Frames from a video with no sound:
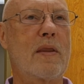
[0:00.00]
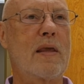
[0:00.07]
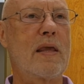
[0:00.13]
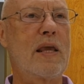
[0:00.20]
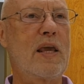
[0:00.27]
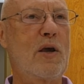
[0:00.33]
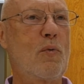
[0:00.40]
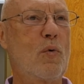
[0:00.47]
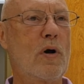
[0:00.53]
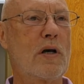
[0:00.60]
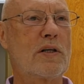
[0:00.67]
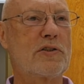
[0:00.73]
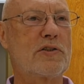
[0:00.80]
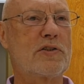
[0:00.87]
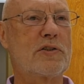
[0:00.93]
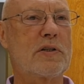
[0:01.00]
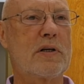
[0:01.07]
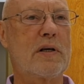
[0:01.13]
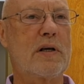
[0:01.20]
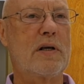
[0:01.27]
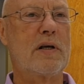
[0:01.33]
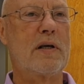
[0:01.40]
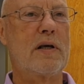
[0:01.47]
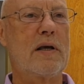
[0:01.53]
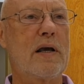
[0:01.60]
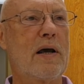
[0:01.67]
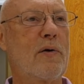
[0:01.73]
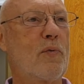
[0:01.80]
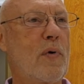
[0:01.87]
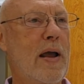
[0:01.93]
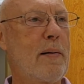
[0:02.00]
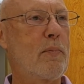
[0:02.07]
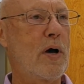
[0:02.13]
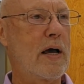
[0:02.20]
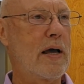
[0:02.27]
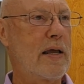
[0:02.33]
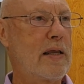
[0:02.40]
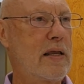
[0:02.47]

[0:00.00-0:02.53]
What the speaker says: He was a rabbi.